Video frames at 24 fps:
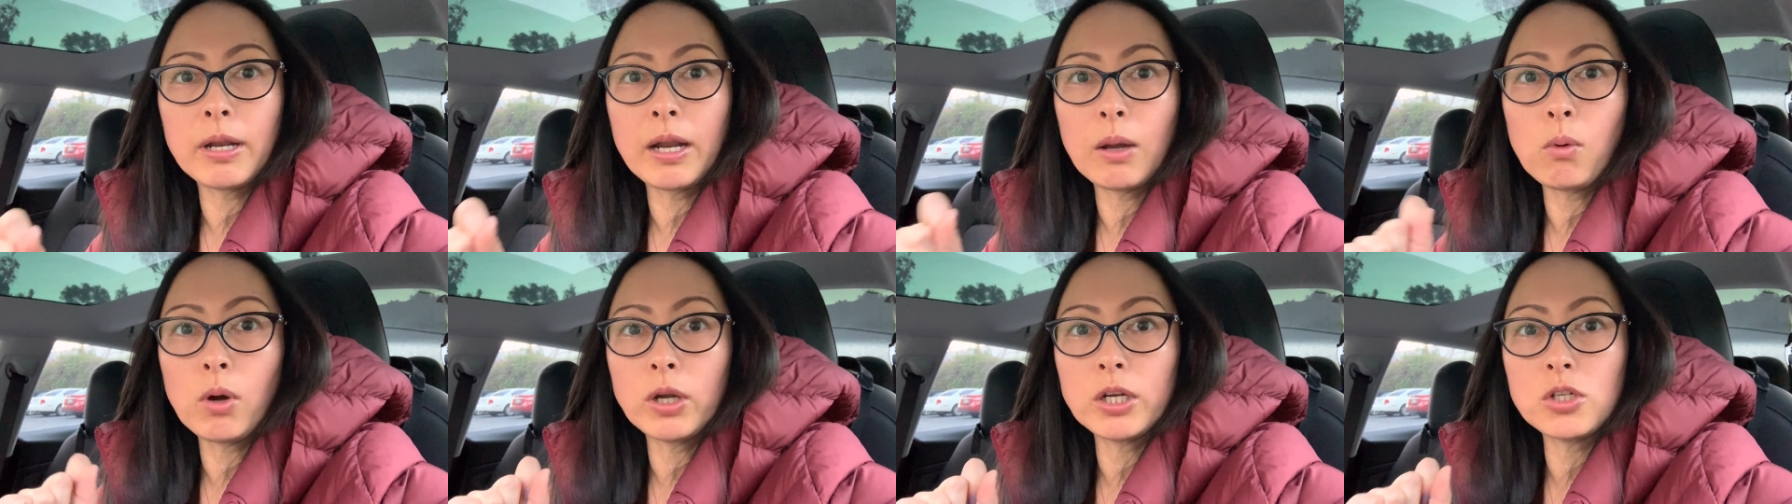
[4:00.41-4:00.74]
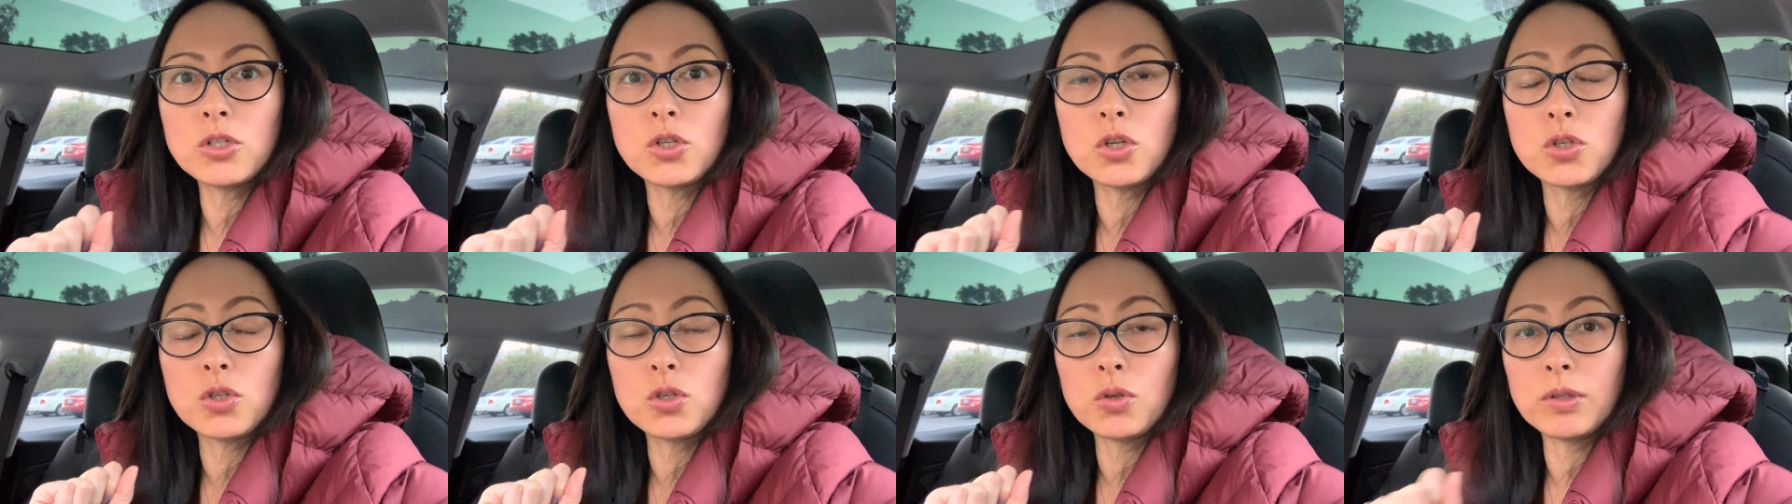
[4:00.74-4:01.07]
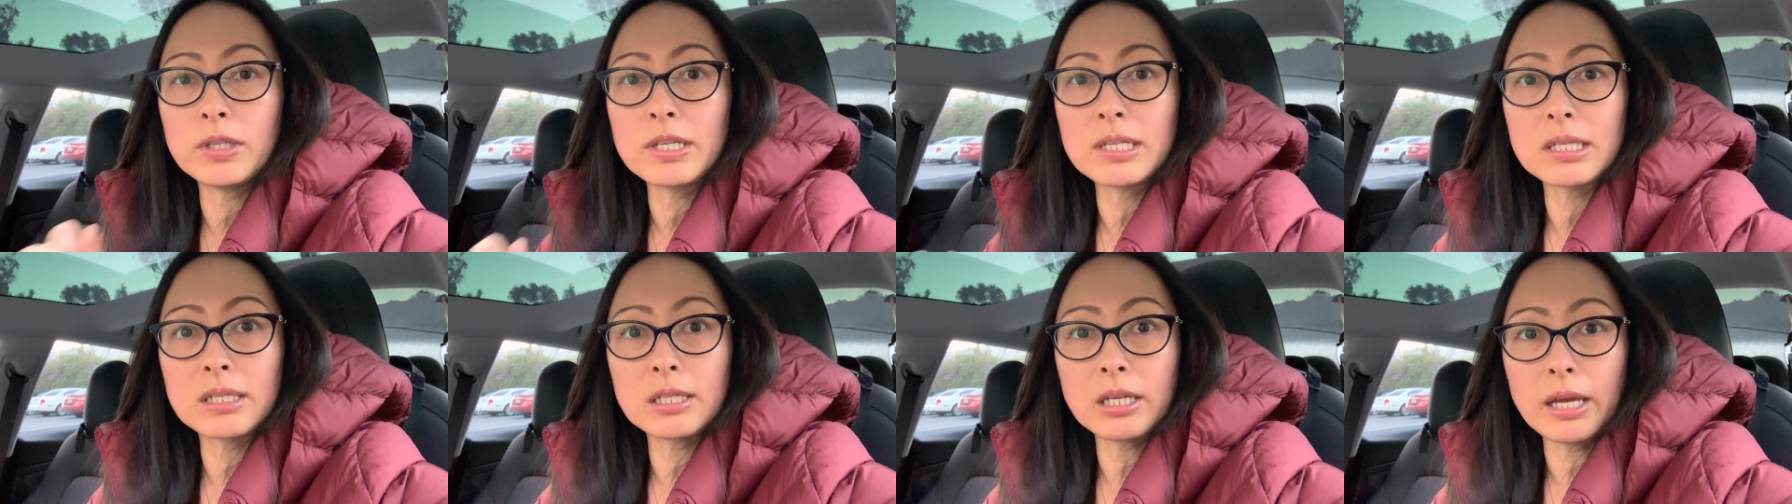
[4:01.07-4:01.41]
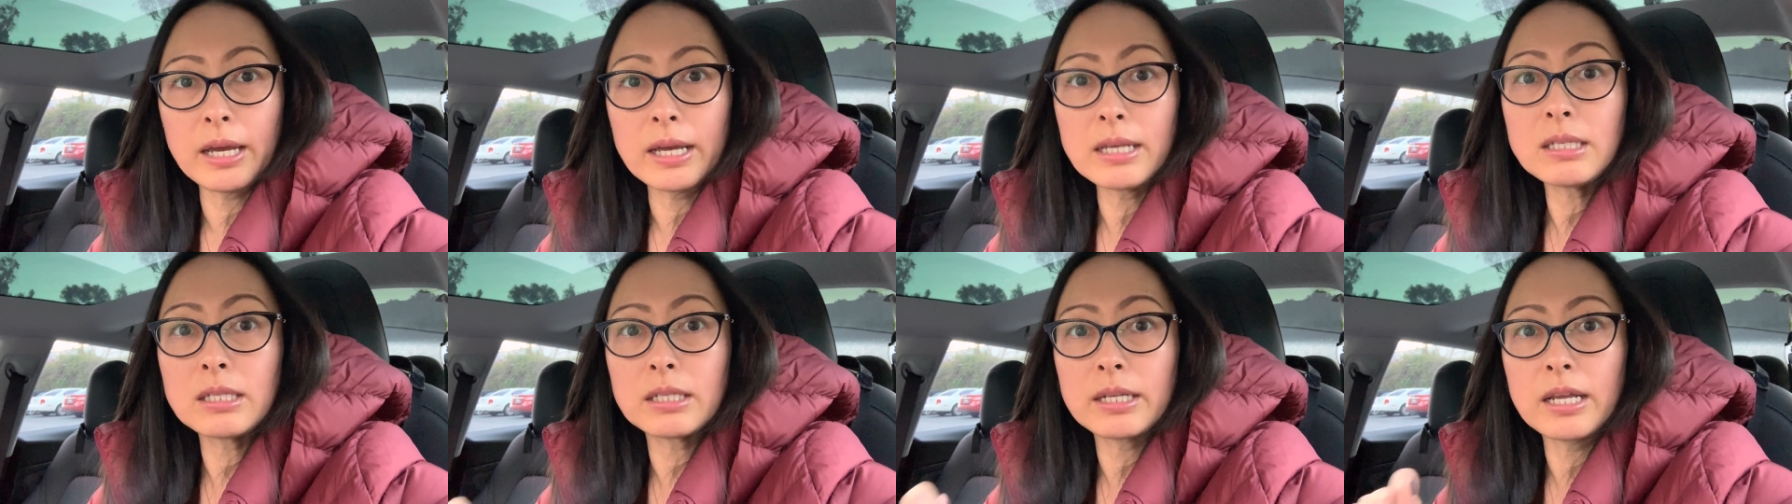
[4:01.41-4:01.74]
and I wanted to do this
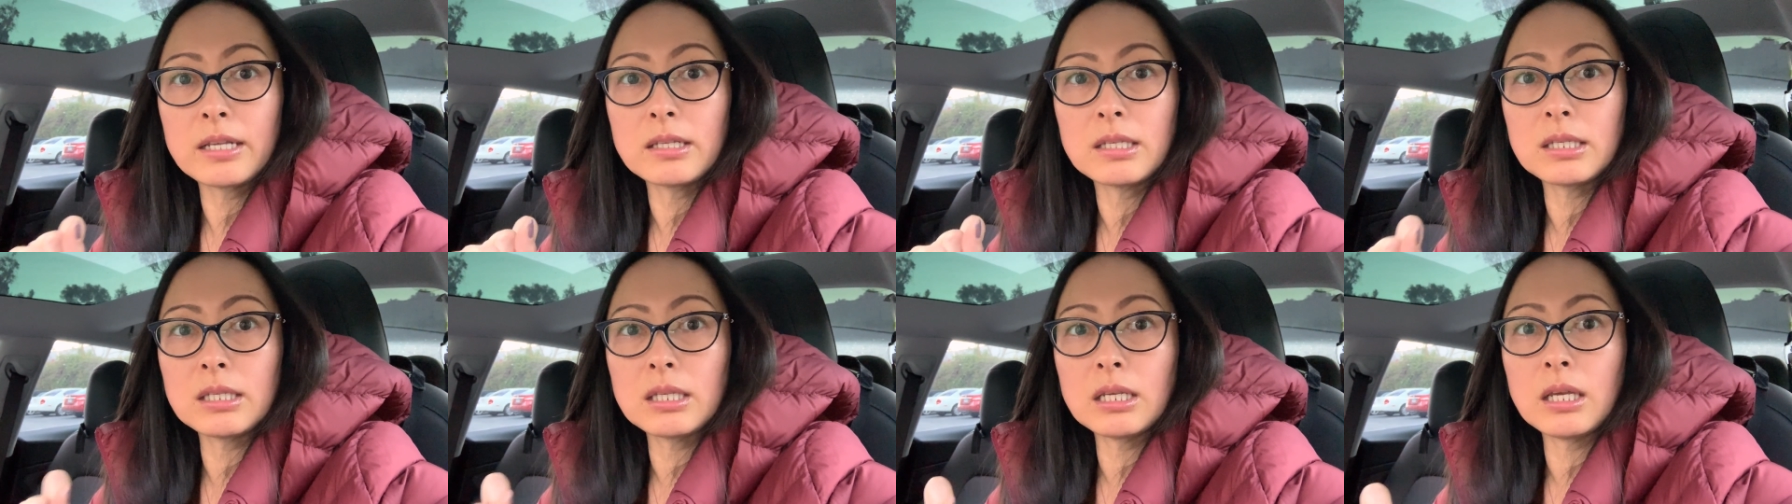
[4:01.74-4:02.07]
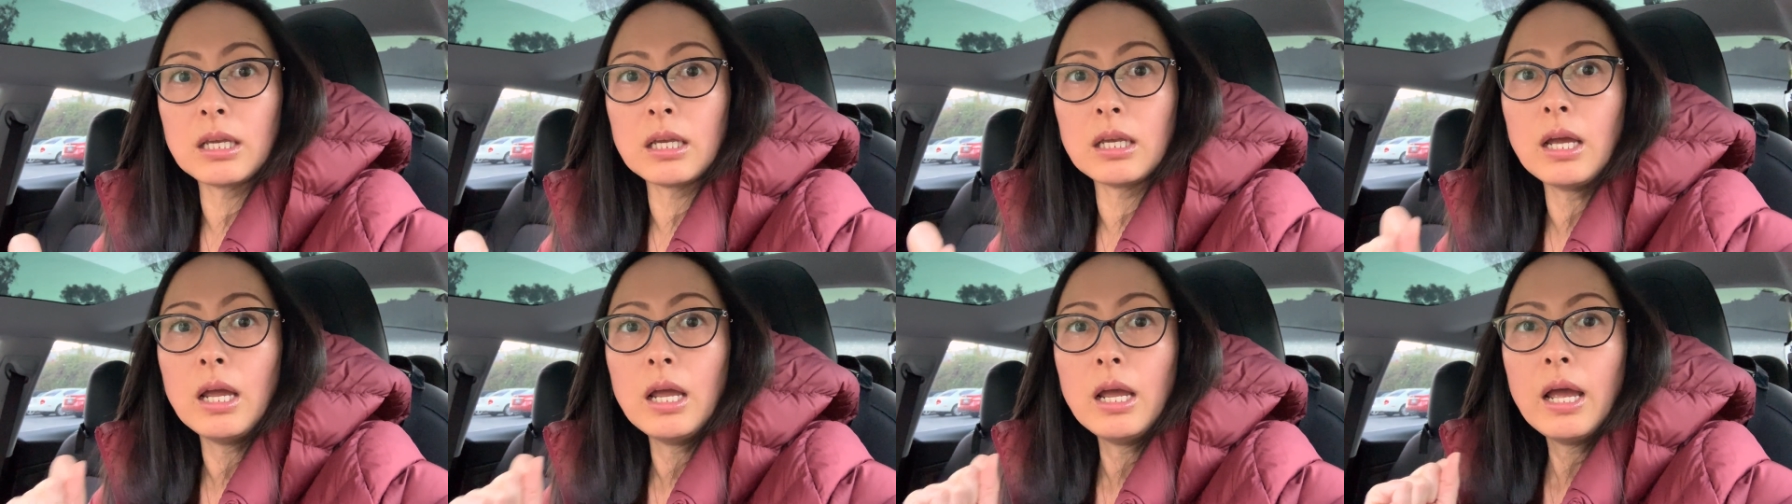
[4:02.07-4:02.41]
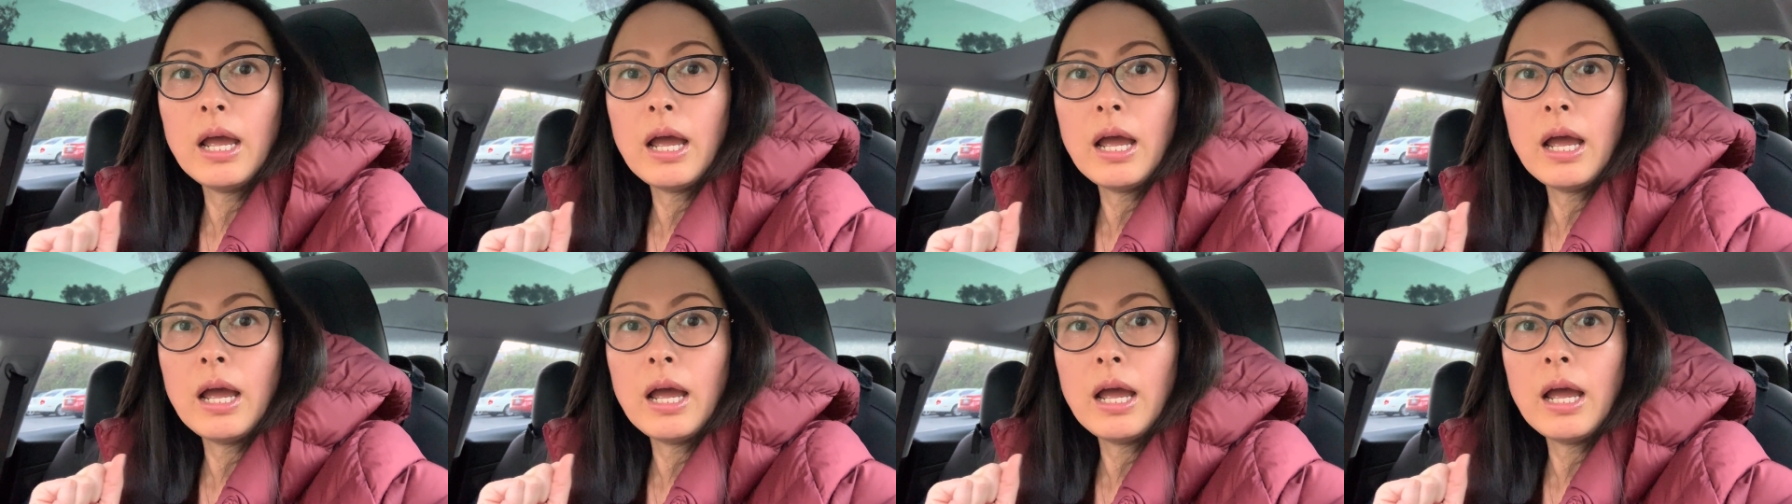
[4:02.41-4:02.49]
test and see